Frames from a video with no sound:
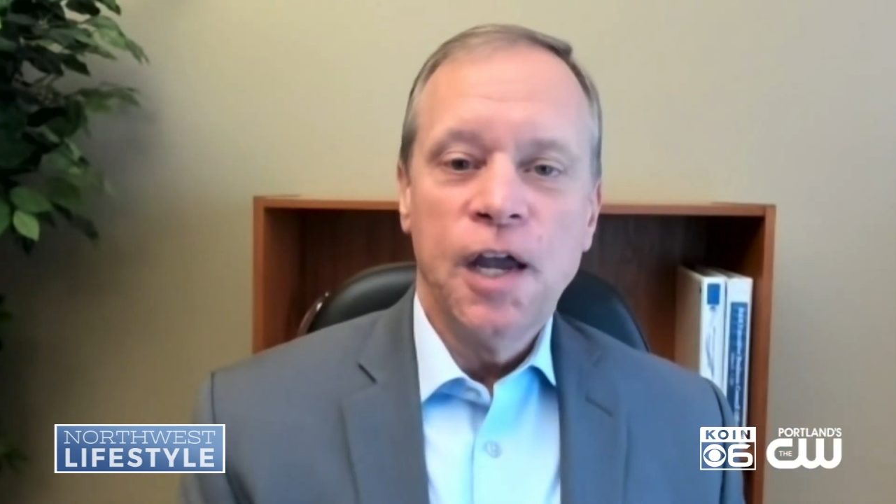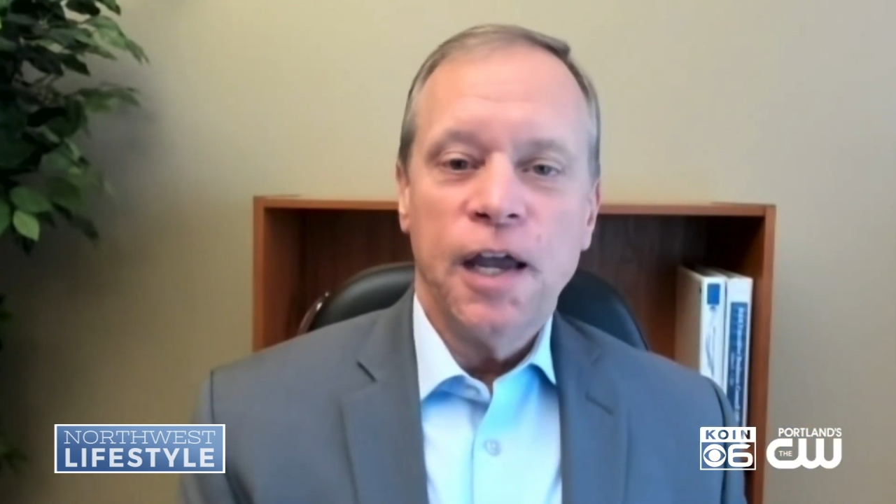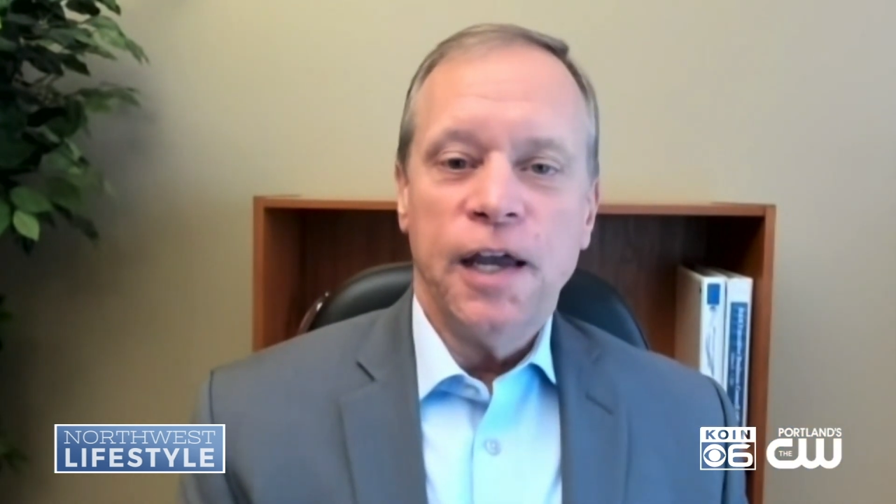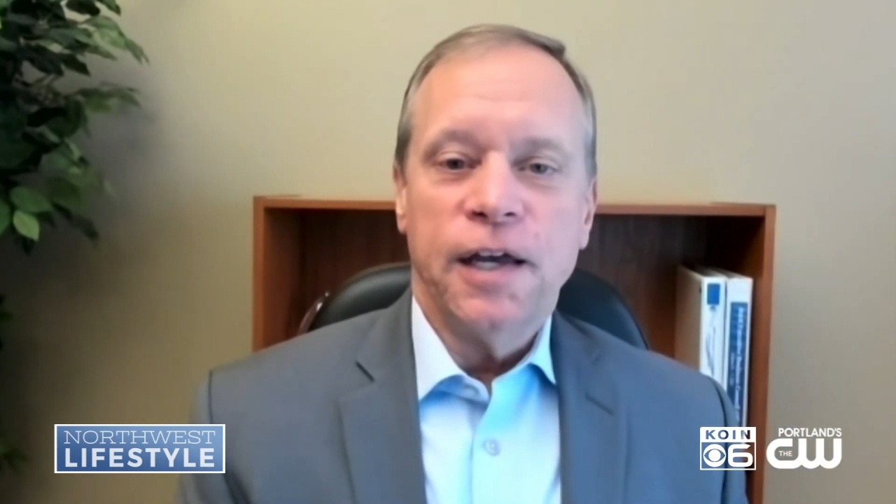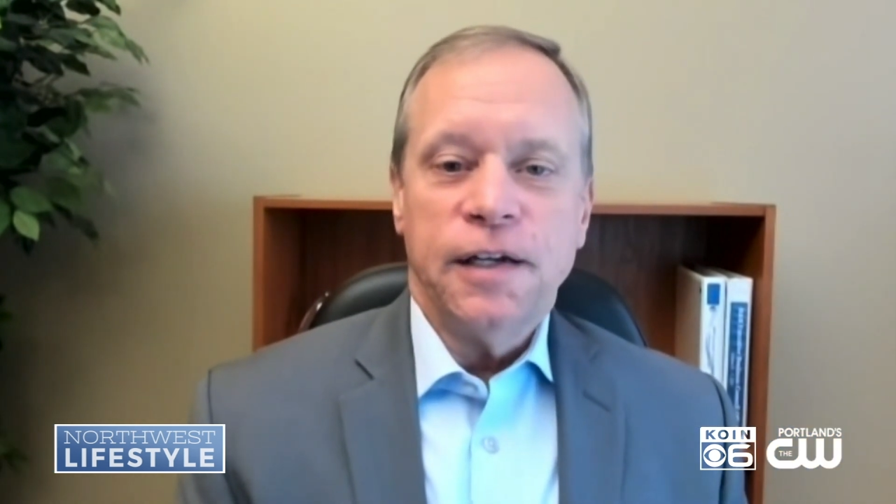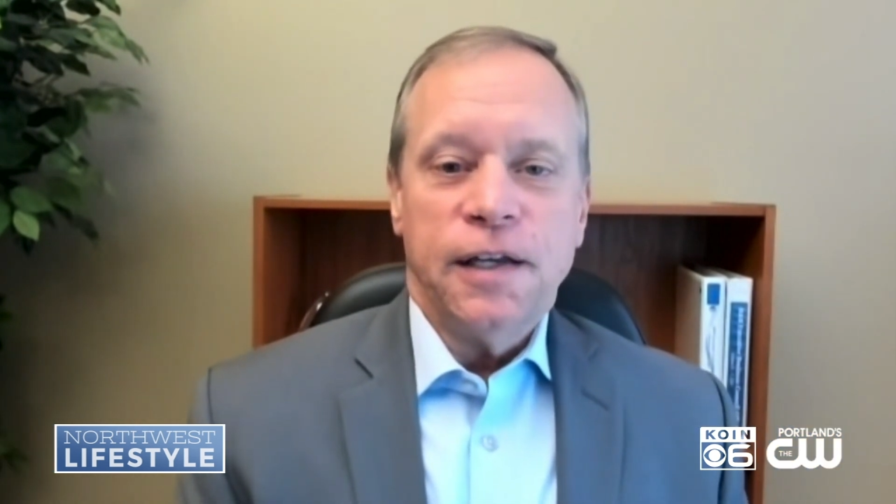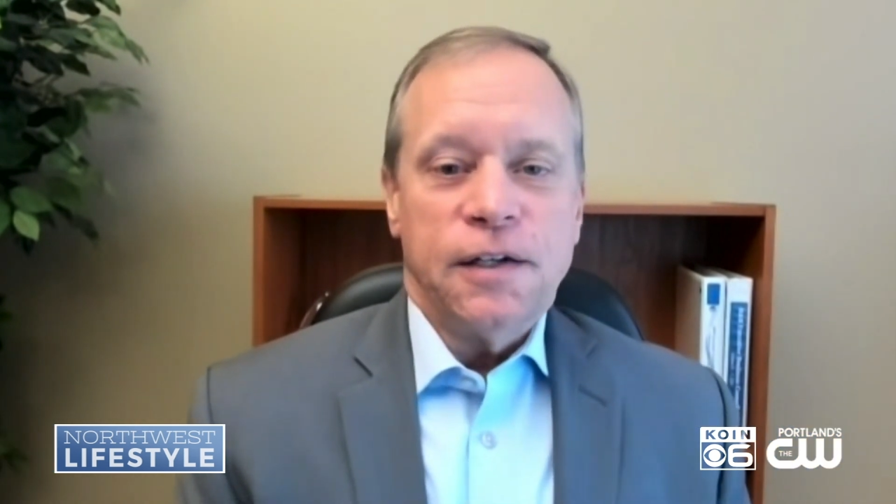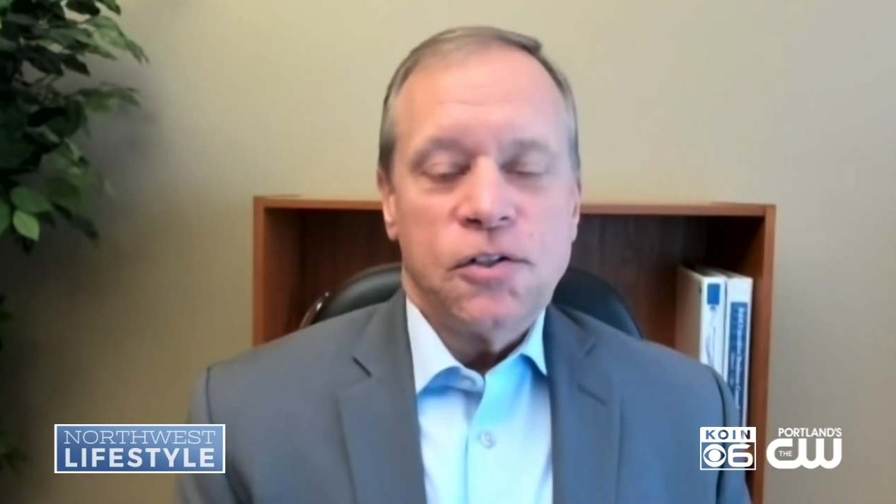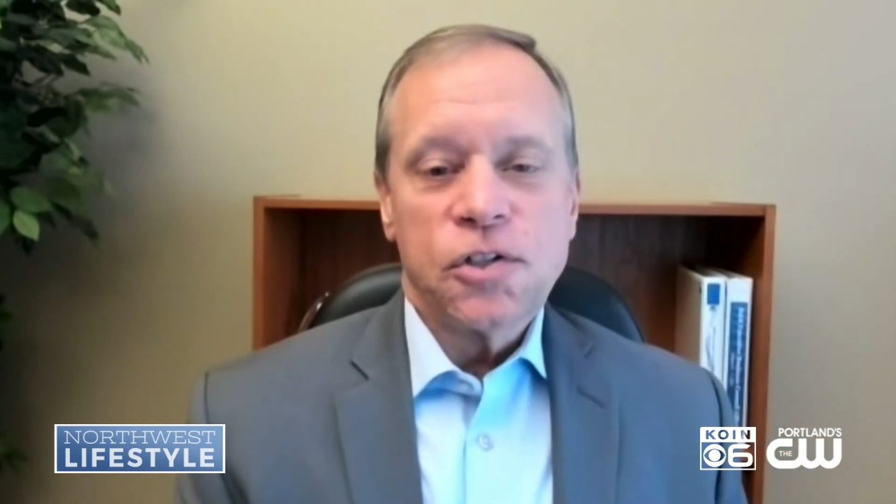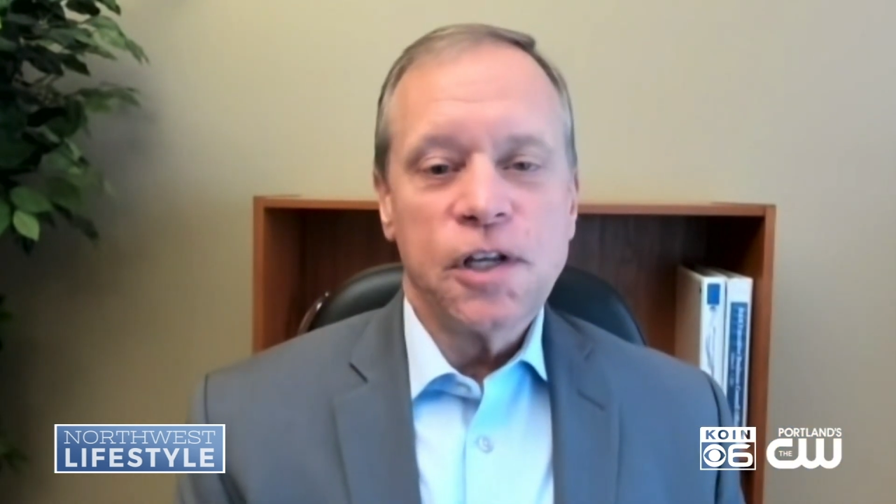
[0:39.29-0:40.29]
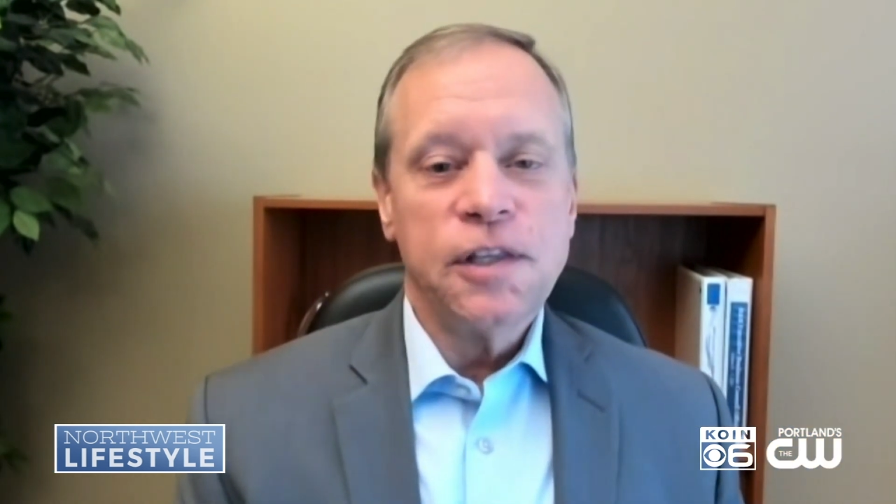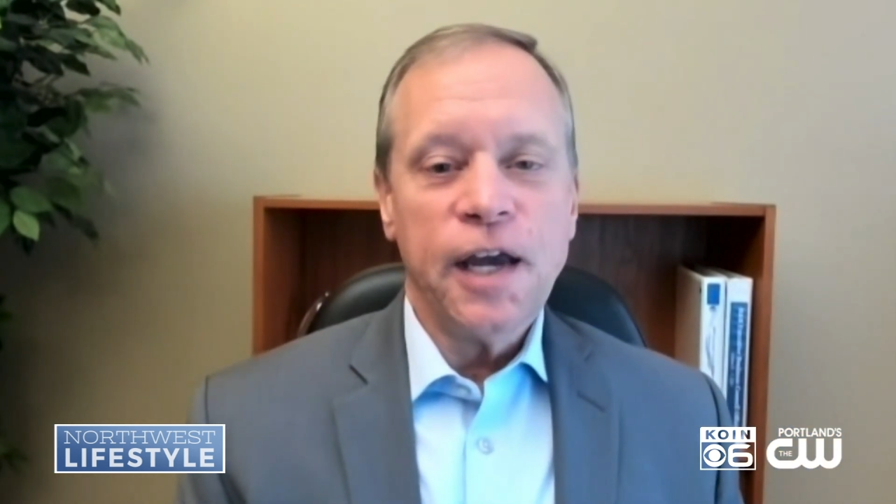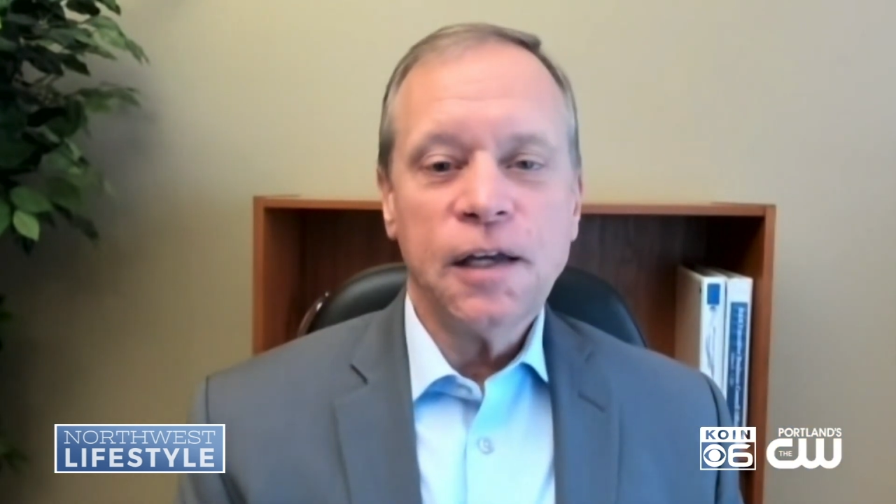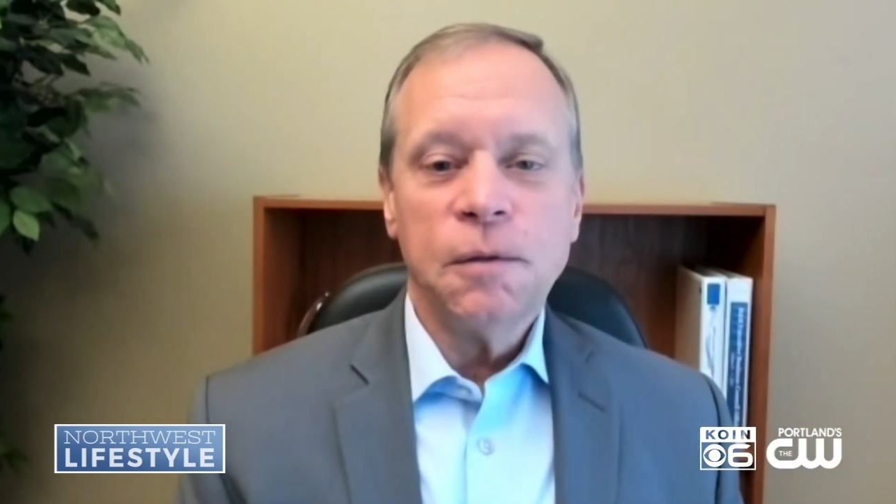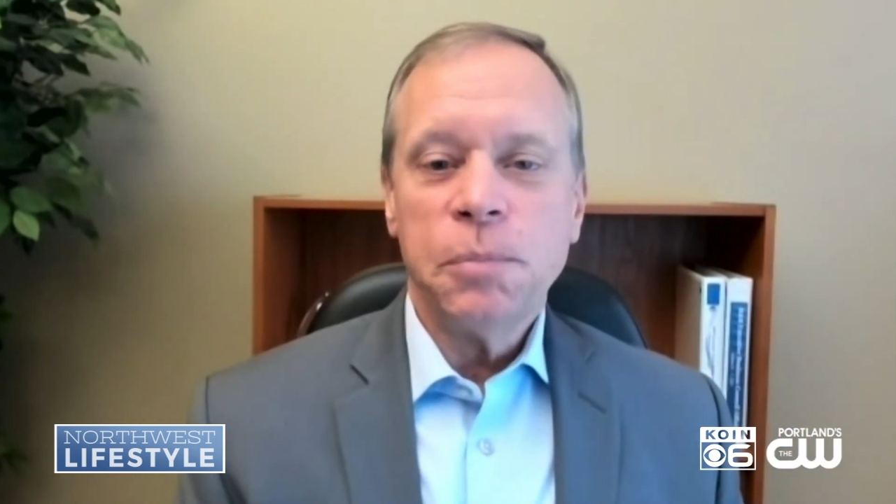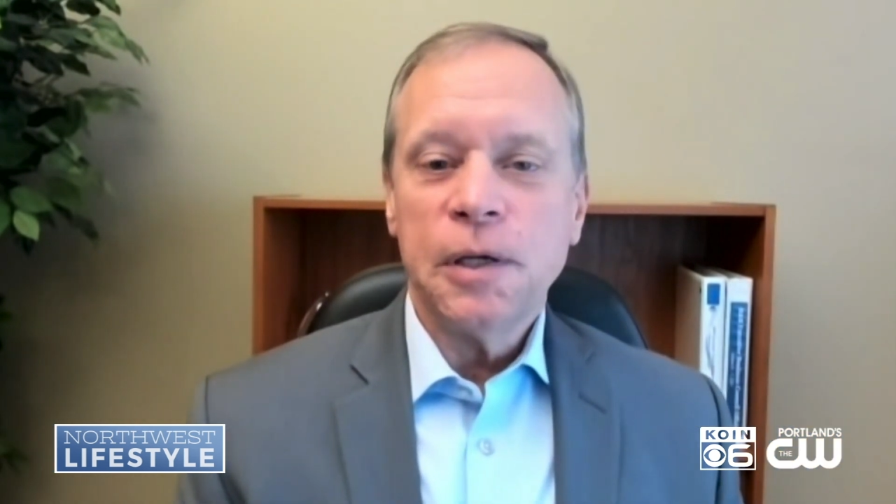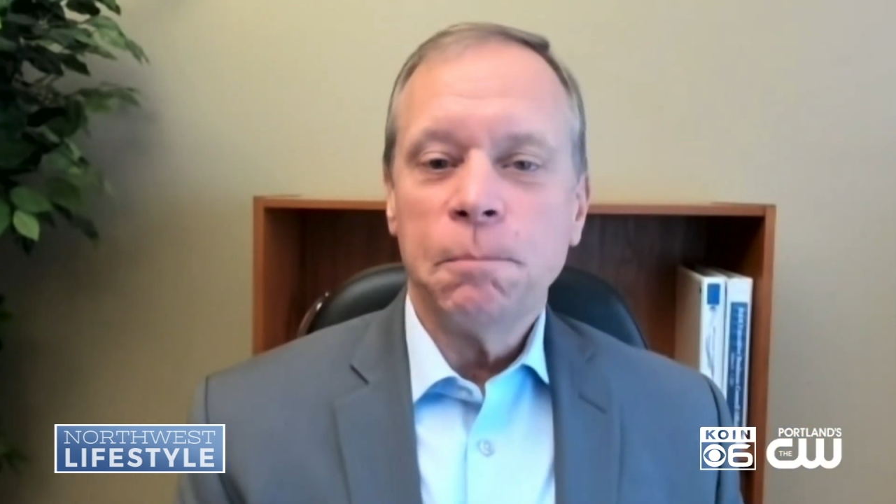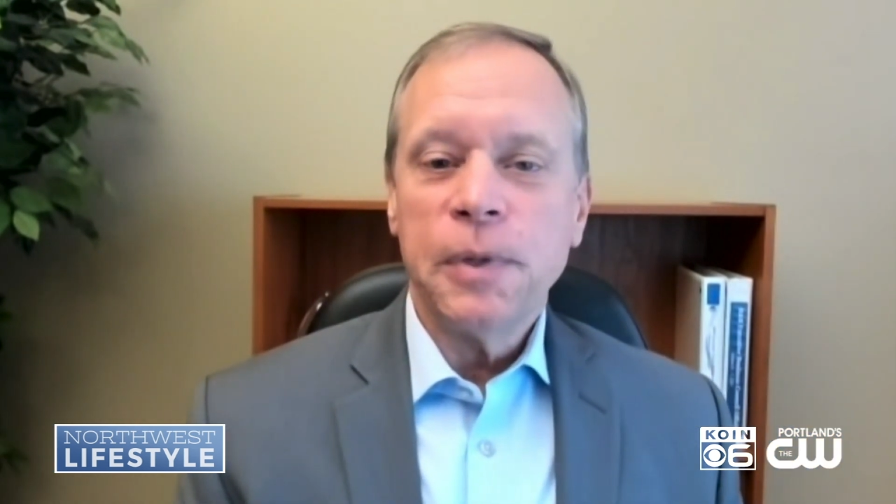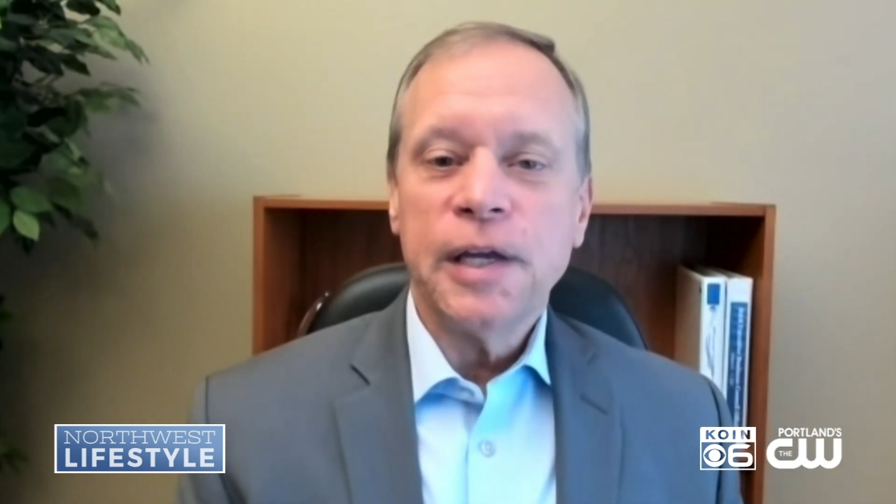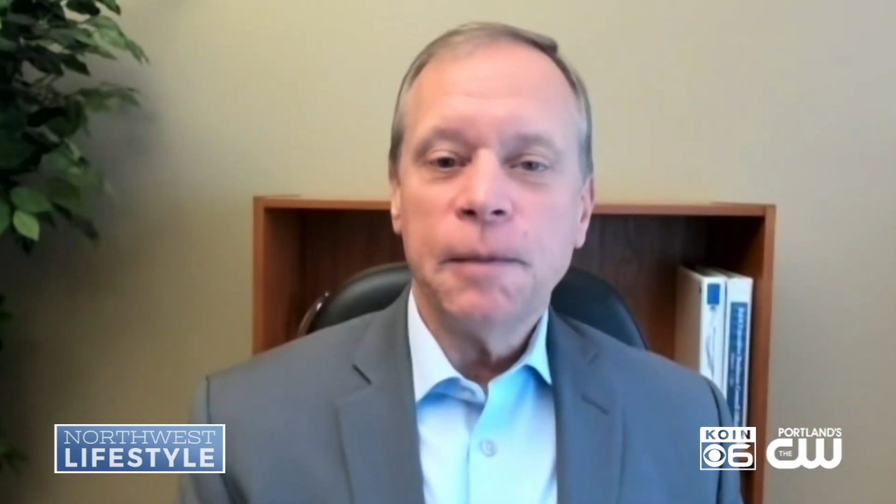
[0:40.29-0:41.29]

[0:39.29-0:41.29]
And as you said, that can be a big